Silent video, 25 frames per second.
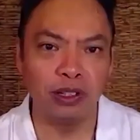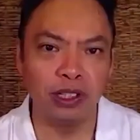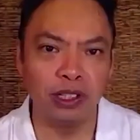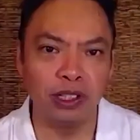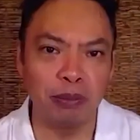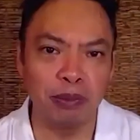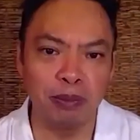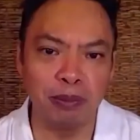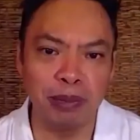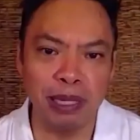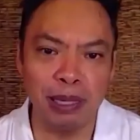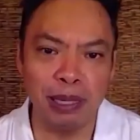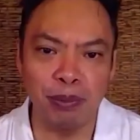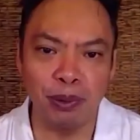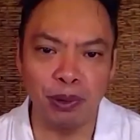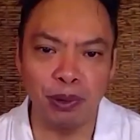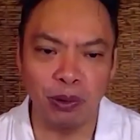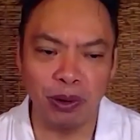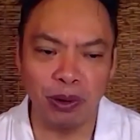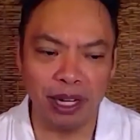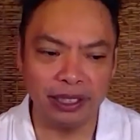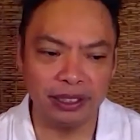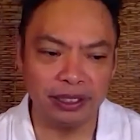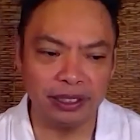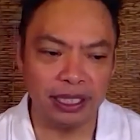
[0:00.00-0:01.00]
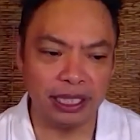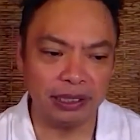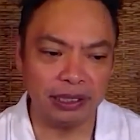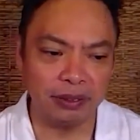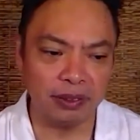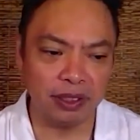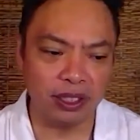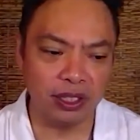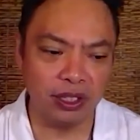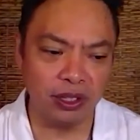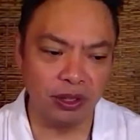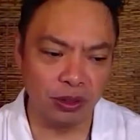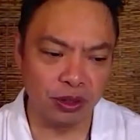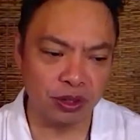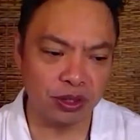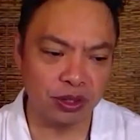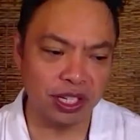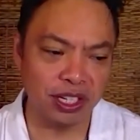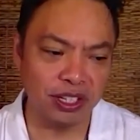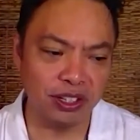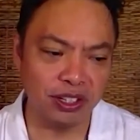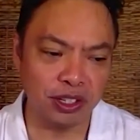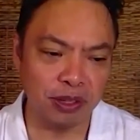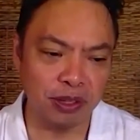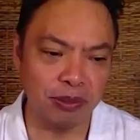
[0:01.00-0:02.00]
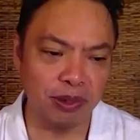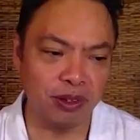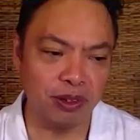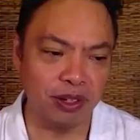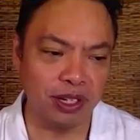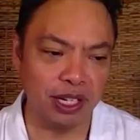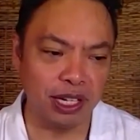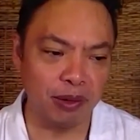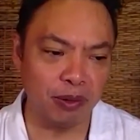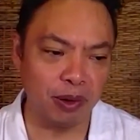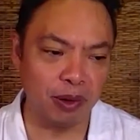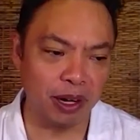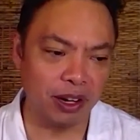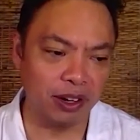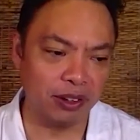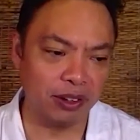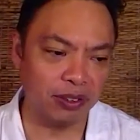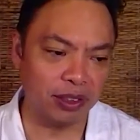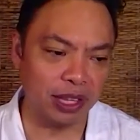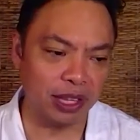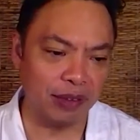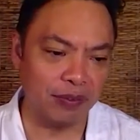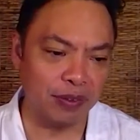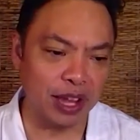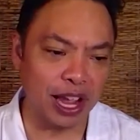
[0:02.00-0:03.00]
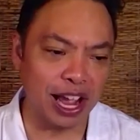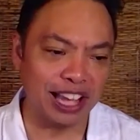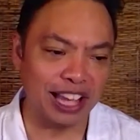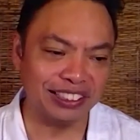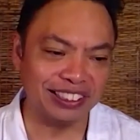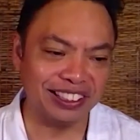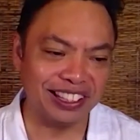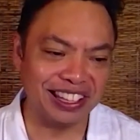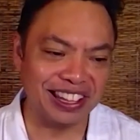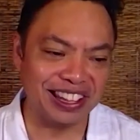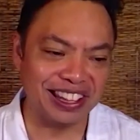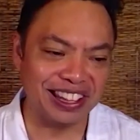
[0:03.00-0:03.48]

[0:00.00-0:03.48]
a number of people, right? That you see in the community where they've got